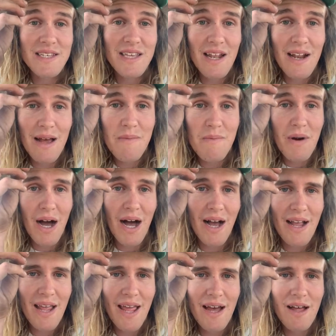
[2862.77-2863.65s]
"G'day
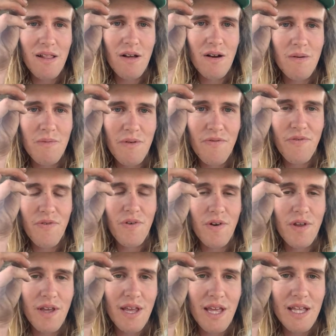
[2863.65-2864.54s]
Mark, how long
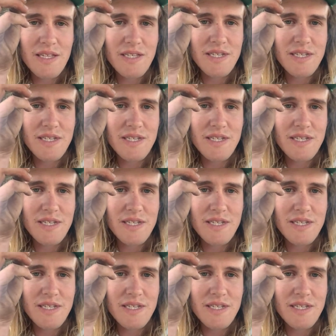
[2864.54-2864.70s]
before you get